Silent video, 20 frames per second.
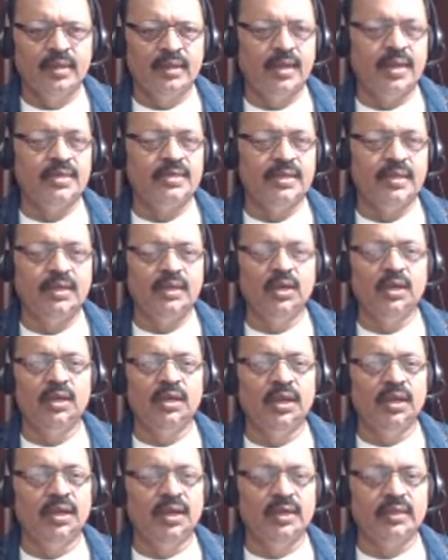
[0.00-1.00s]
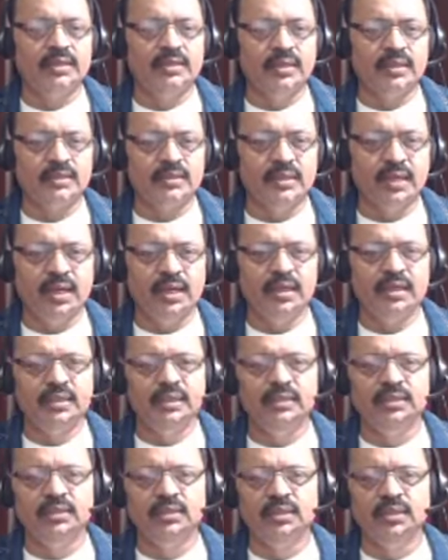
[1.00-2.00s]
And I said all alike
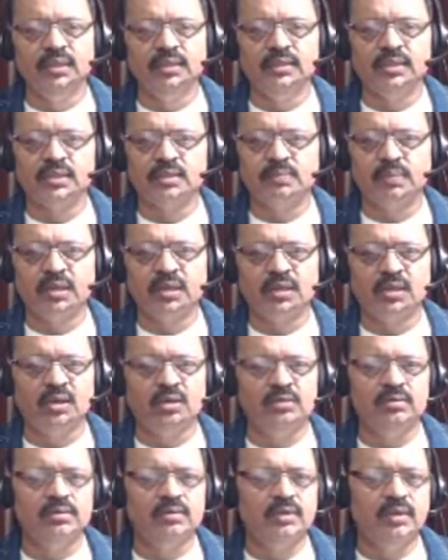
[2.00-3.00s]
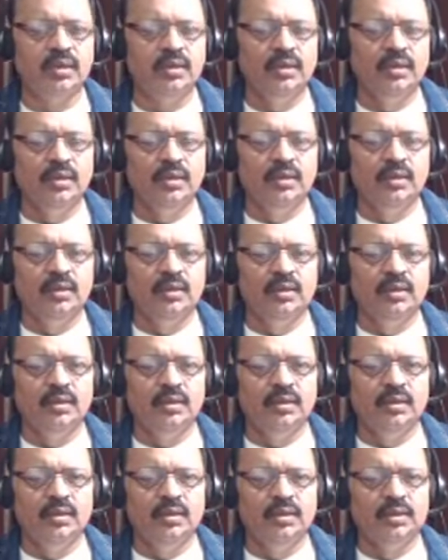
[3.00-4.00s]
nationality, your religious backgrounds.
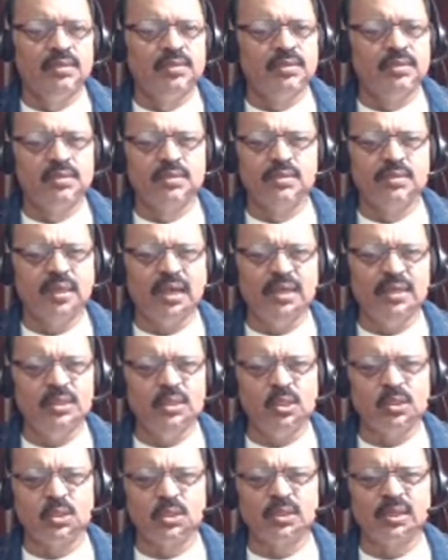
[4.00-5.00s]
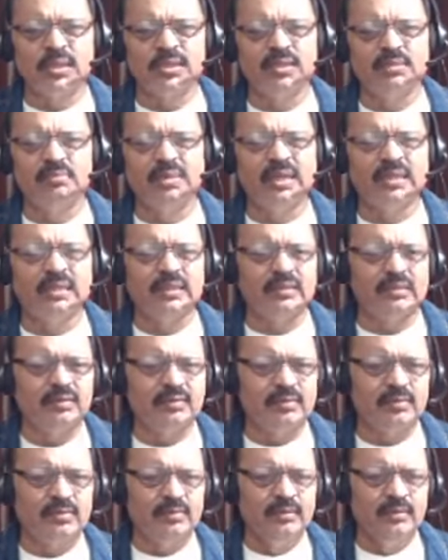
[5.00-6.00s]
Size also doesn't matter
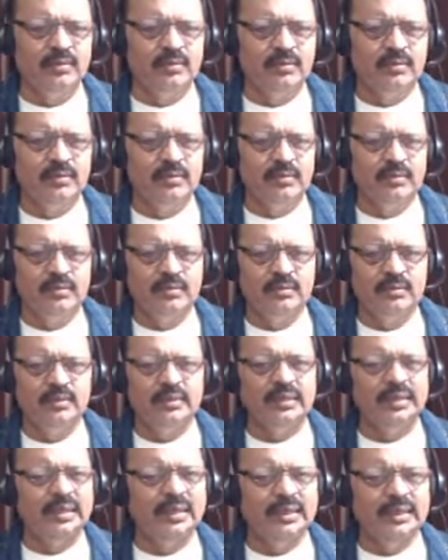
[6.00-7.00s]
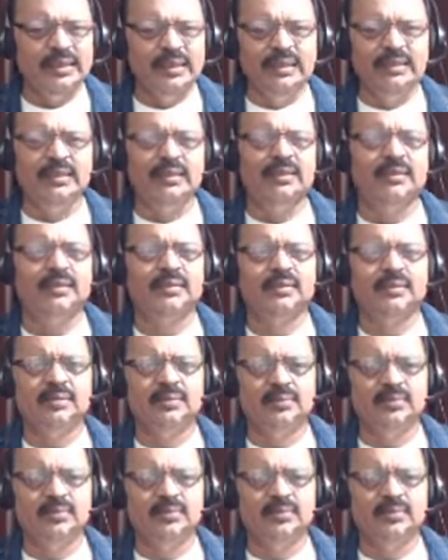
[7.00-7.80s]
either.